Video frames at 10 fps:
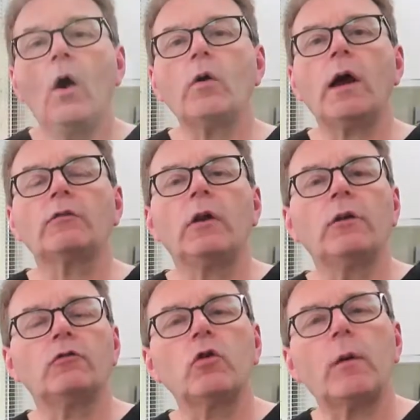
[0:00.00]
Okay, so
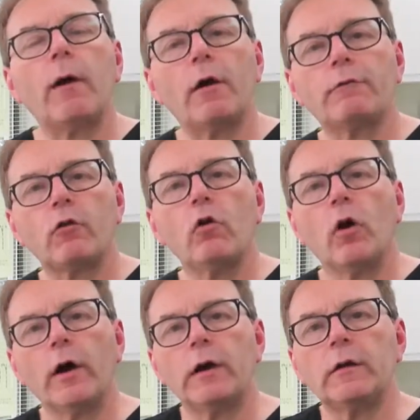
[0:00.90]
let's talk about
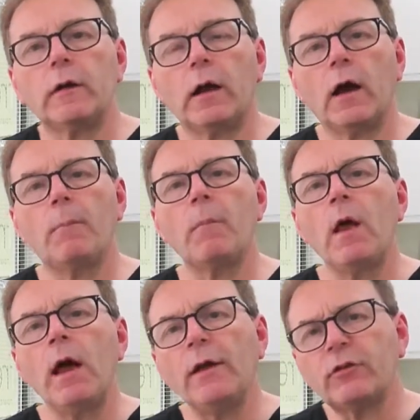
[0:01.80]
fluoride.
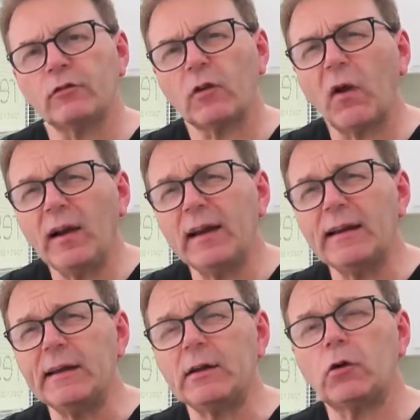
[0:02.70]
It's a
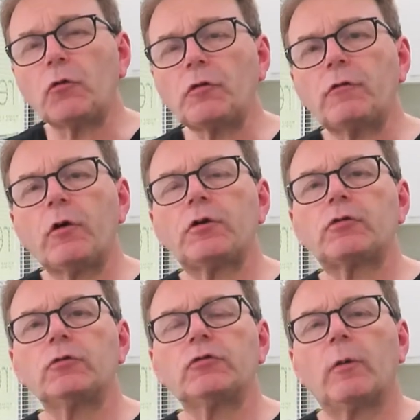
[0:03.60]
slightly
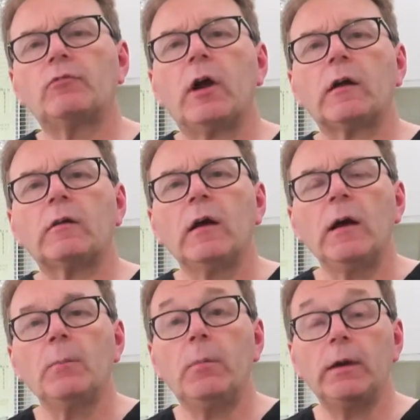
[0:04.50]
controversial subject,
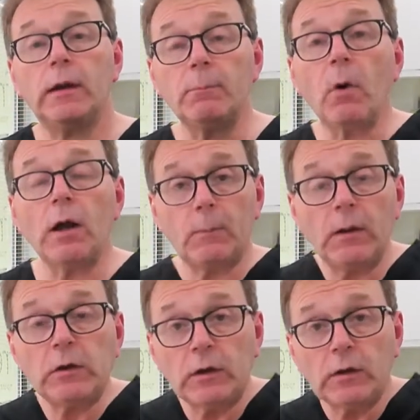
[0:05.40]
but in my
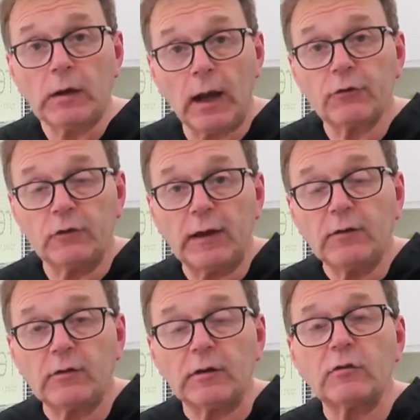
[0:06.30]
opinion, as a
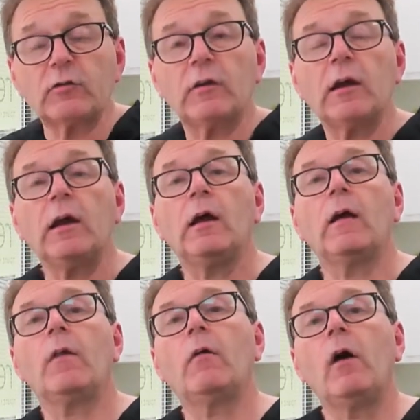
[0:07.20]
dentist,
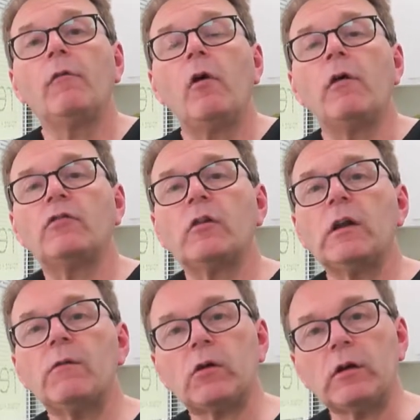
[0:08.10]
there are very
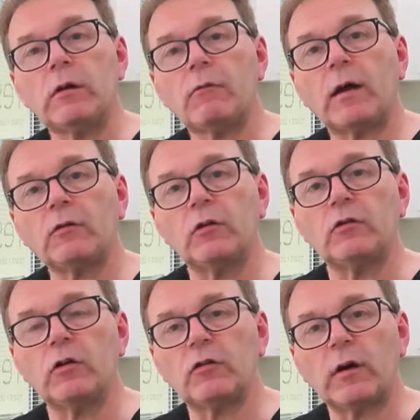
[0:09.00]
significant
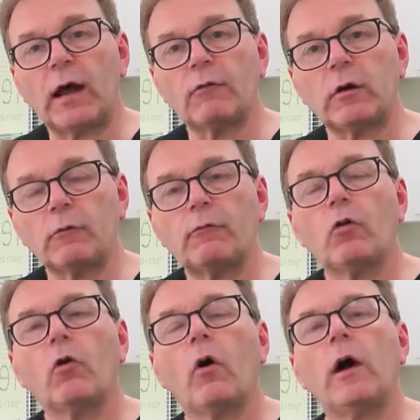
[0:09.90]
advantages in having
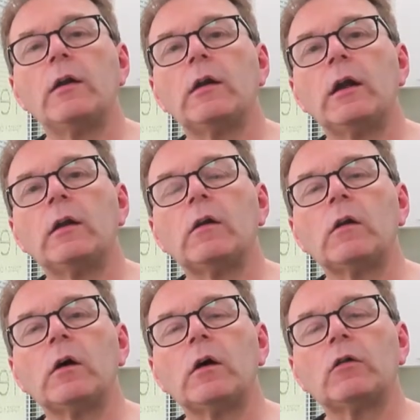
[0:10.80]
fluoride
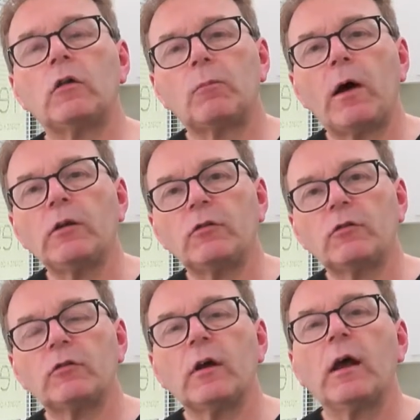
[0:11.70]
in
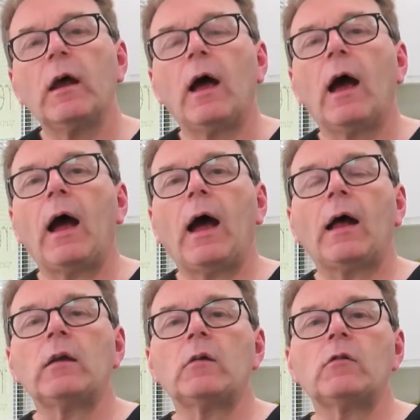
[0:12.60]
toothpastes,
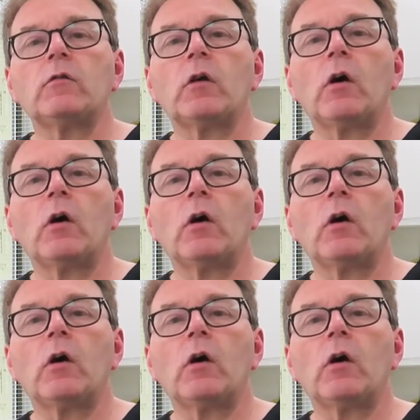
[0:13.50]
and